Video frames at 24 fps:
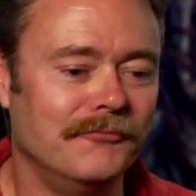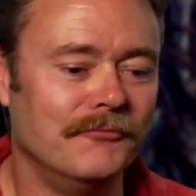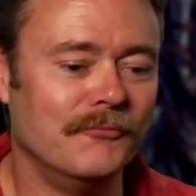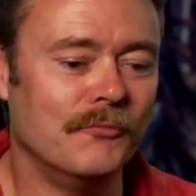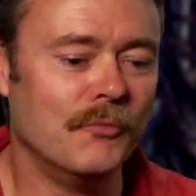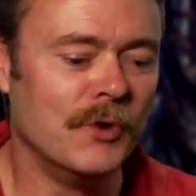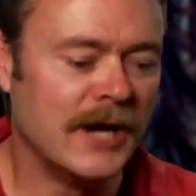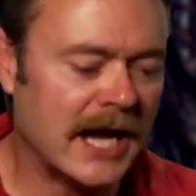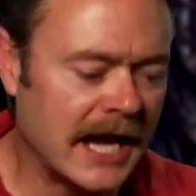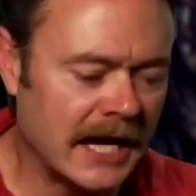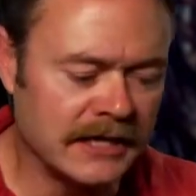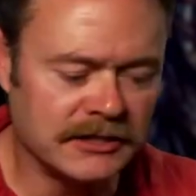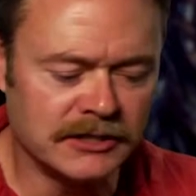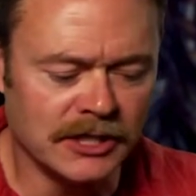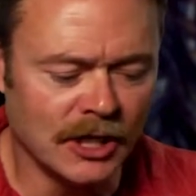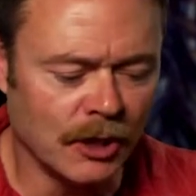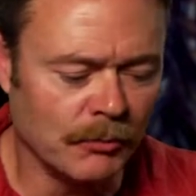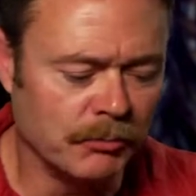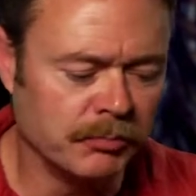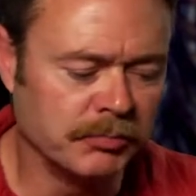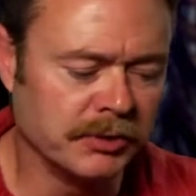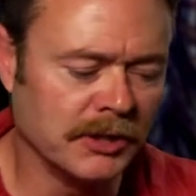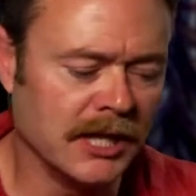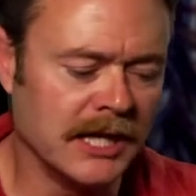We had, you know,
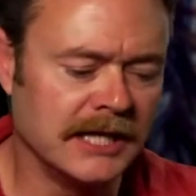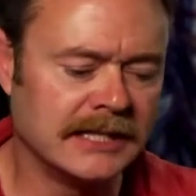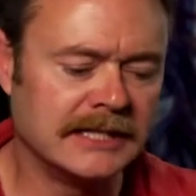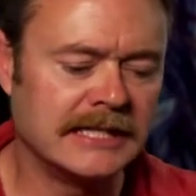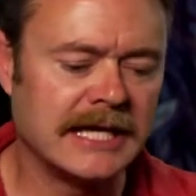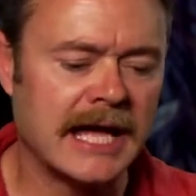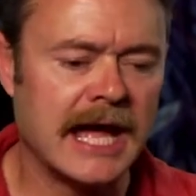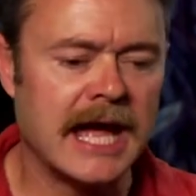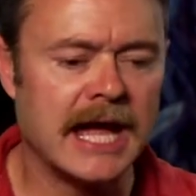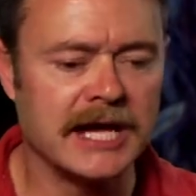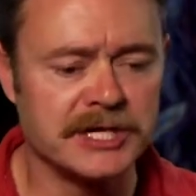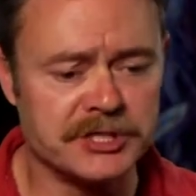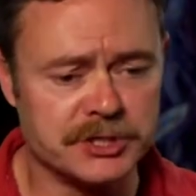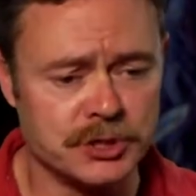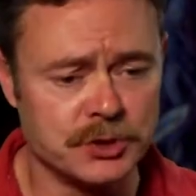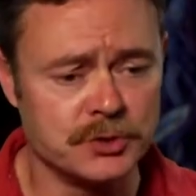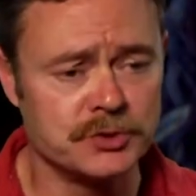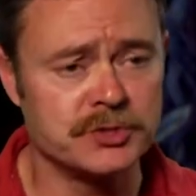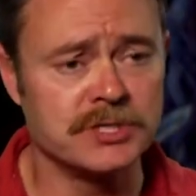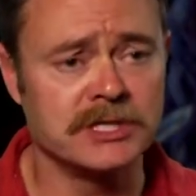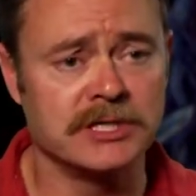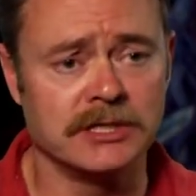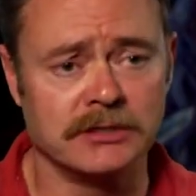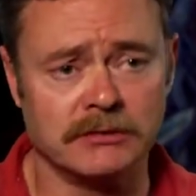blood gags
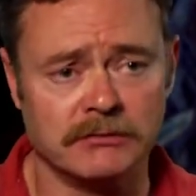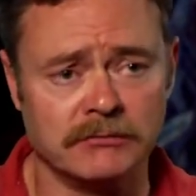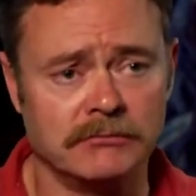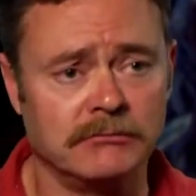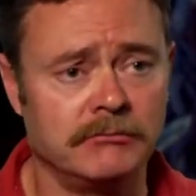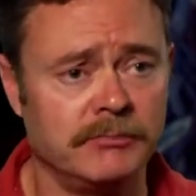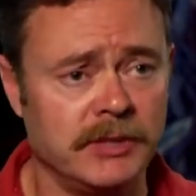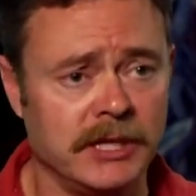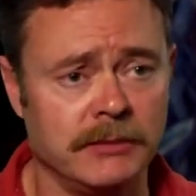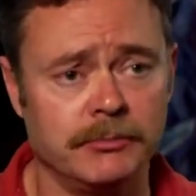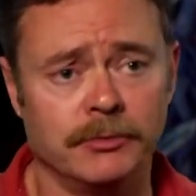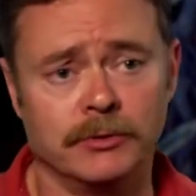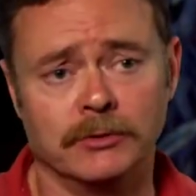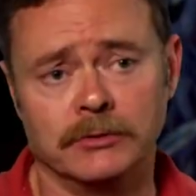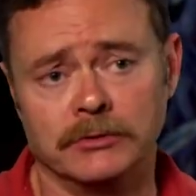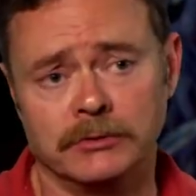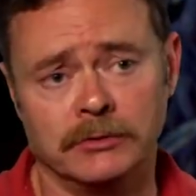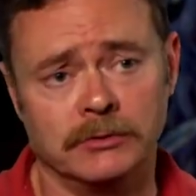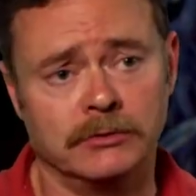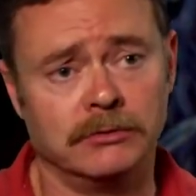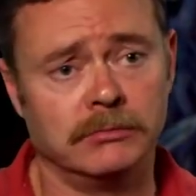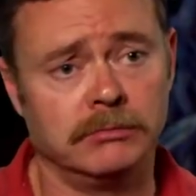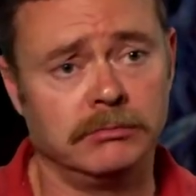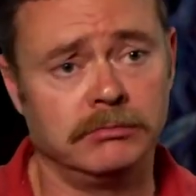using people
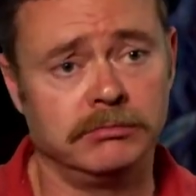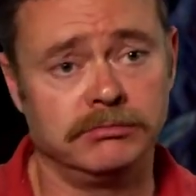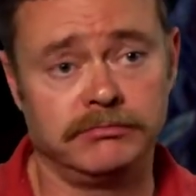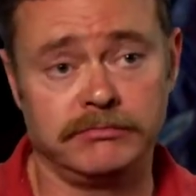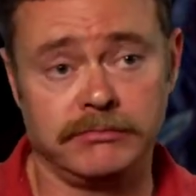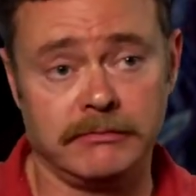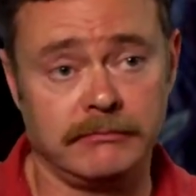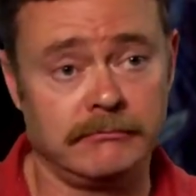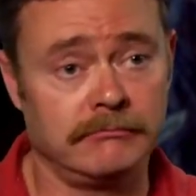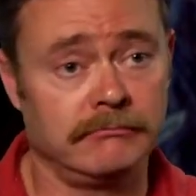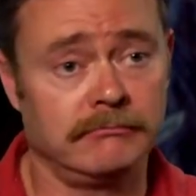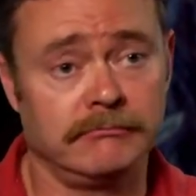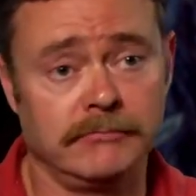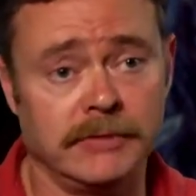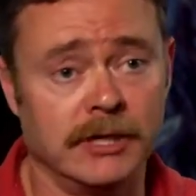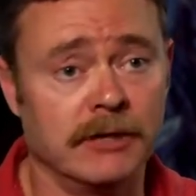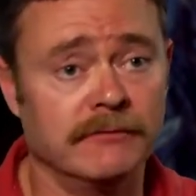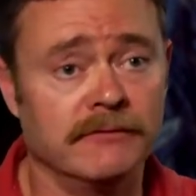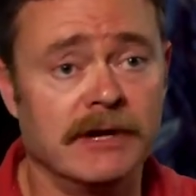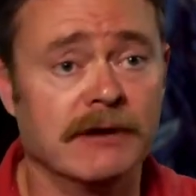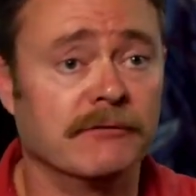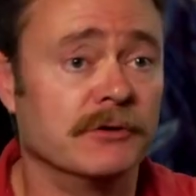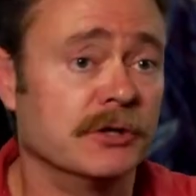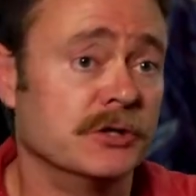who, you know,
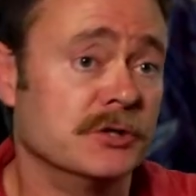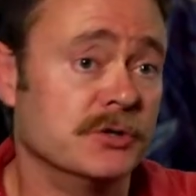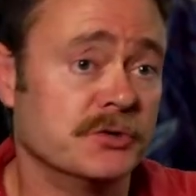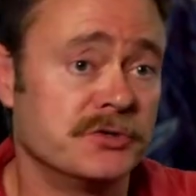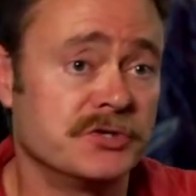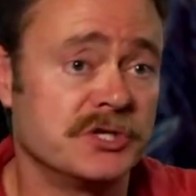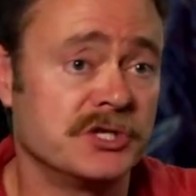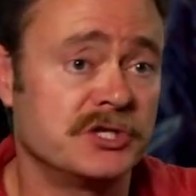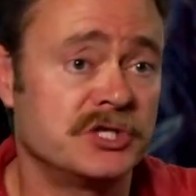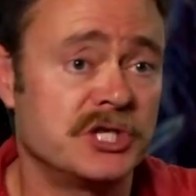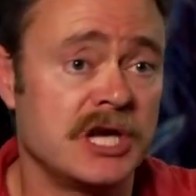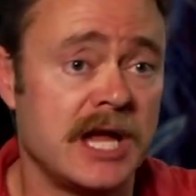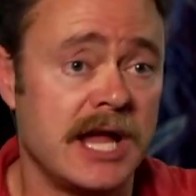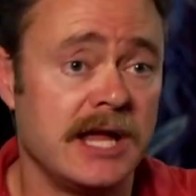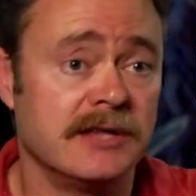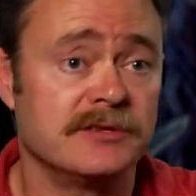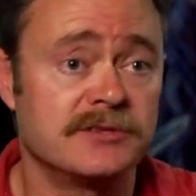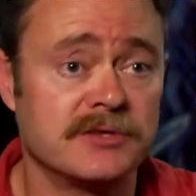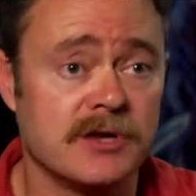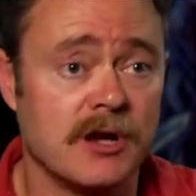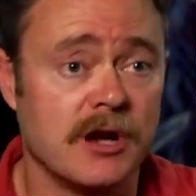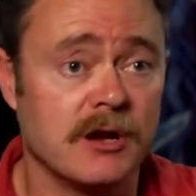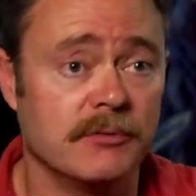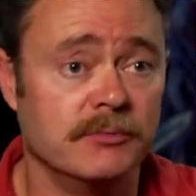never used a
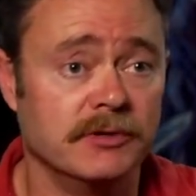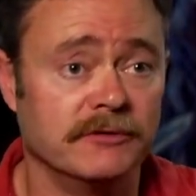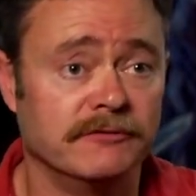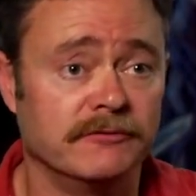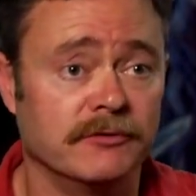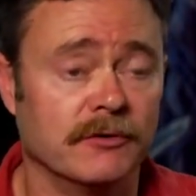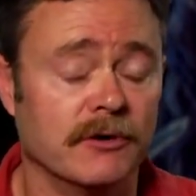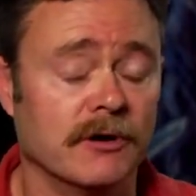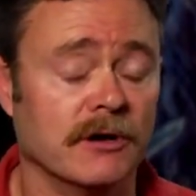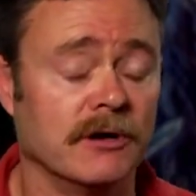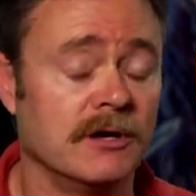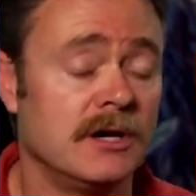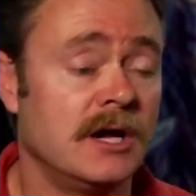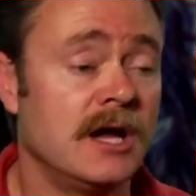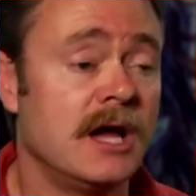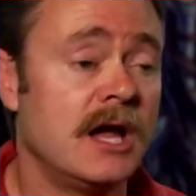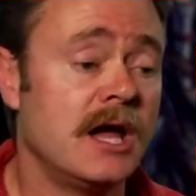chainsaw before.